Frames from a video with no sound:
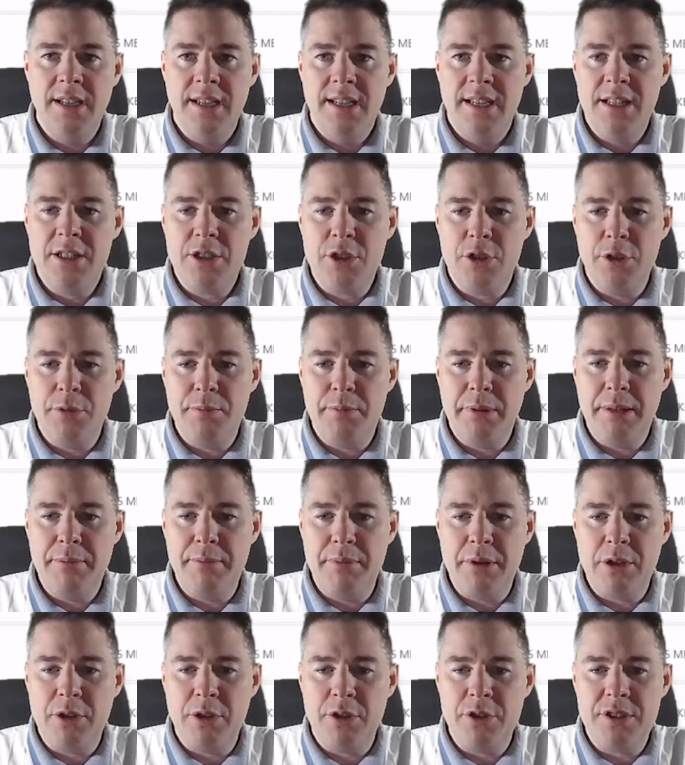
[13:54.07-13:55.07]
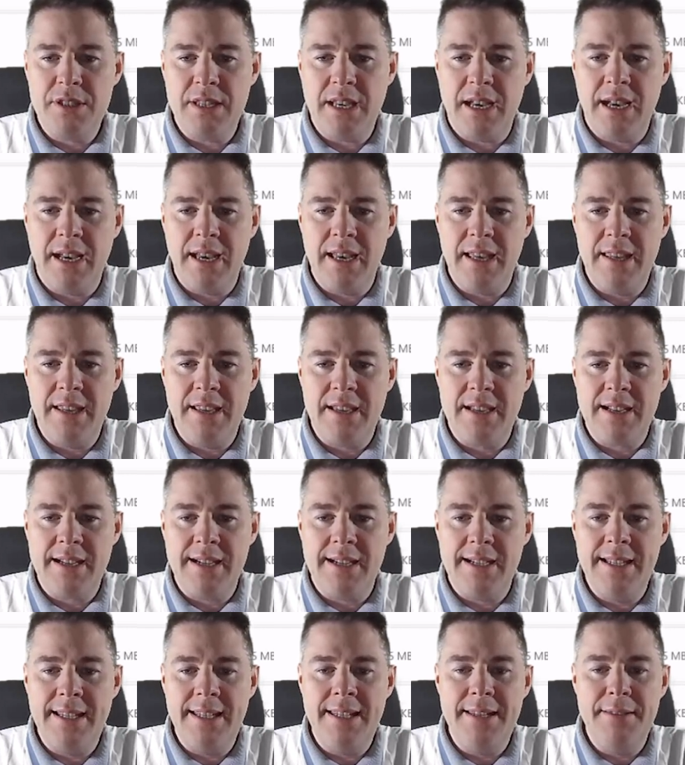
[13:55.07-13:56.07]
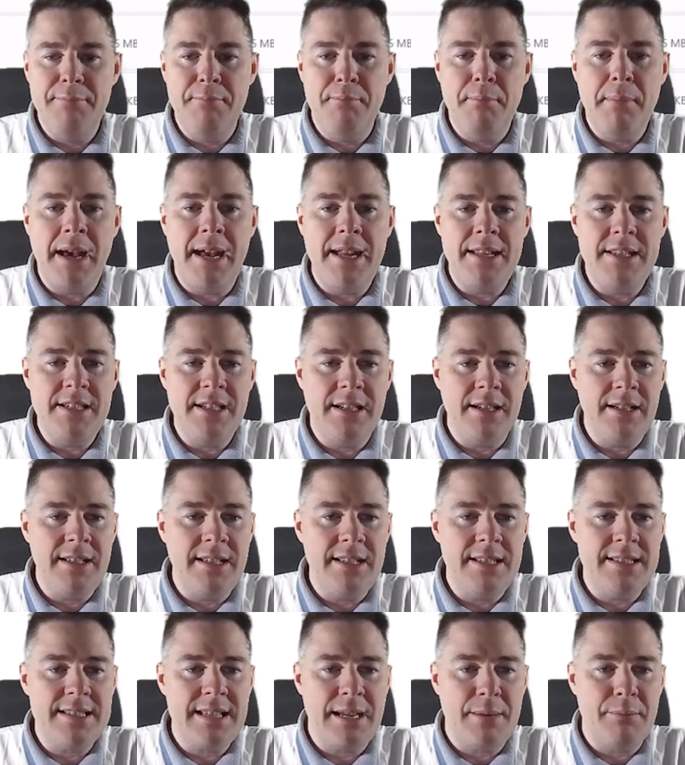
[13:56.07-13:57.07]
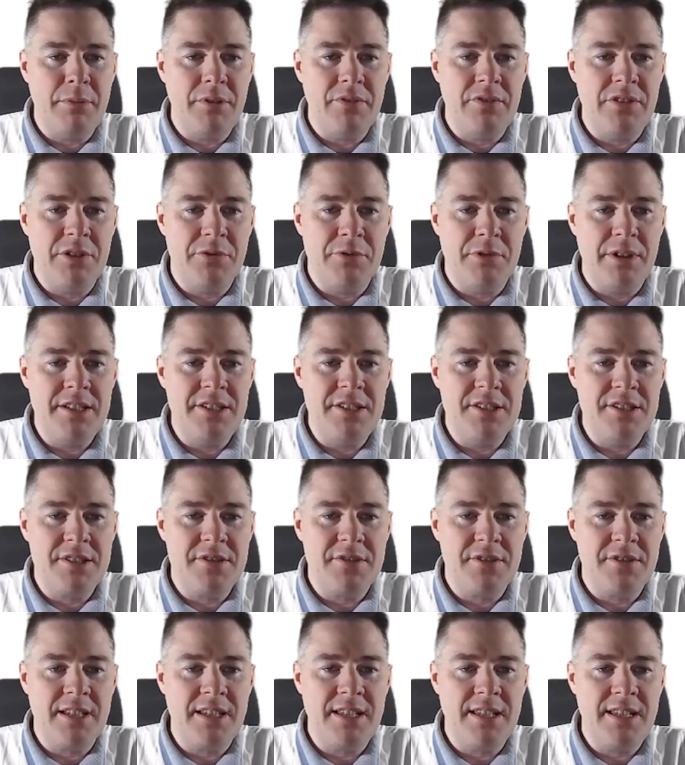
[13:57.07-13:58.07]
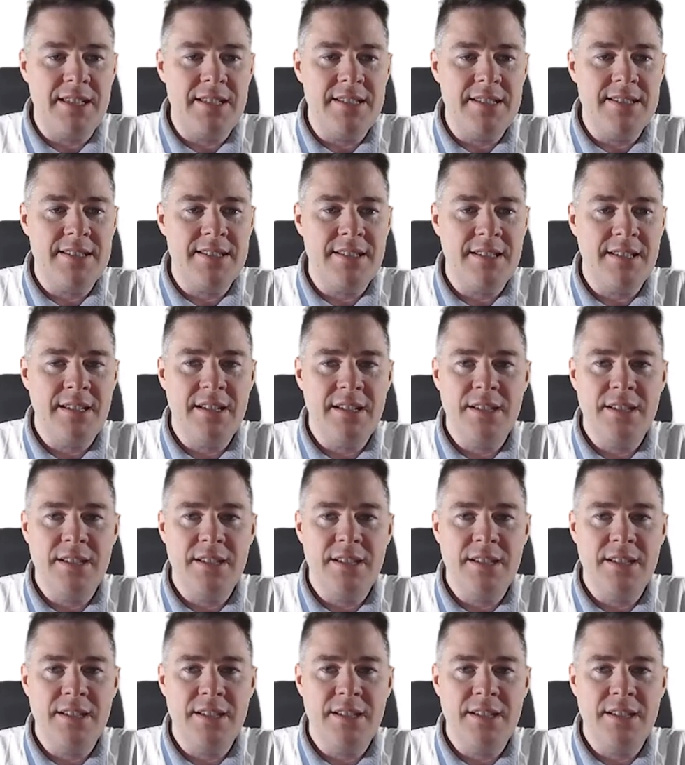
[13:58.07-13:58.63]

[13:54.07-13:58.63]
It could be because I clean manually some of the registry keys.